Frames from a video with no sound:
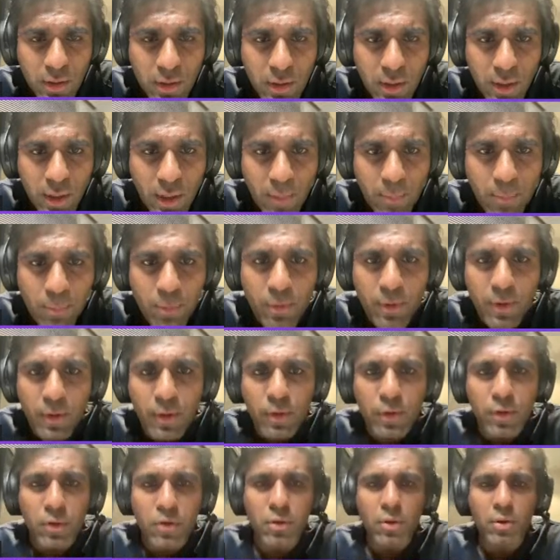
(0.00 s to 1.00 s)
yeah, put
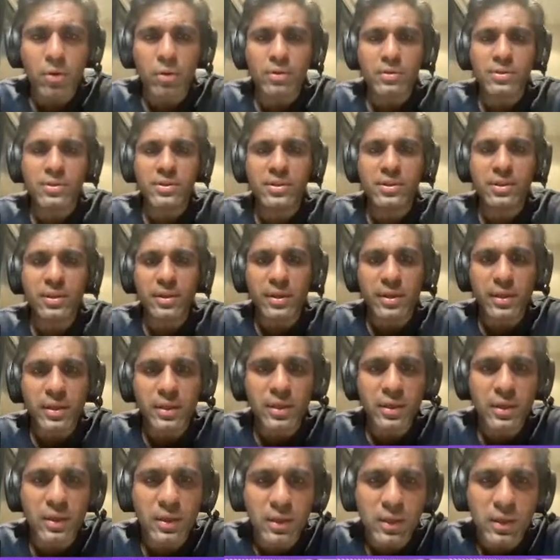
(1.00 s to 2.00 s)
in dots
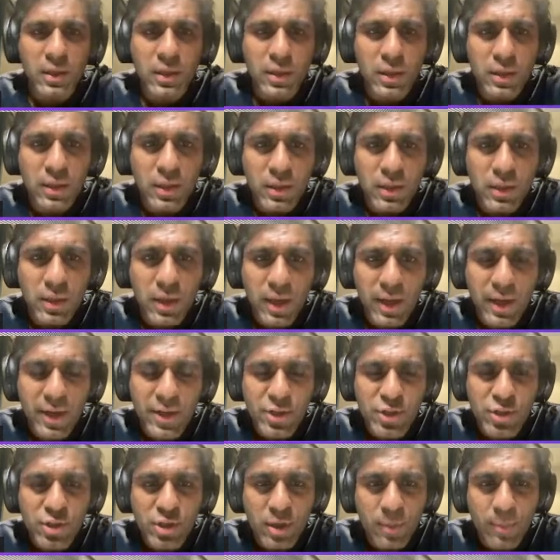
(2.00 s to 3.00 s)
in a
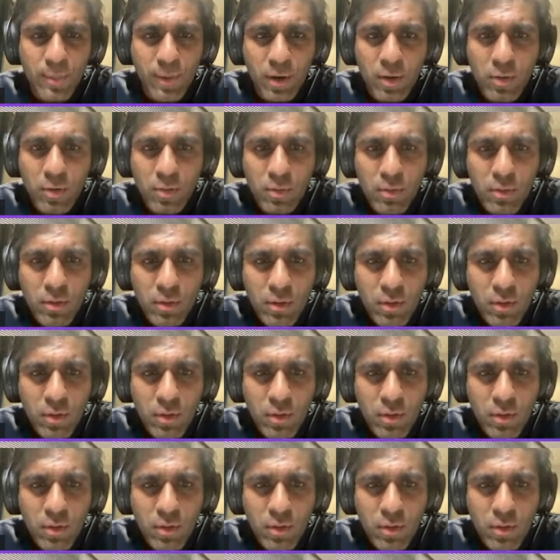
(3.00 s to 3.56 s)
HTML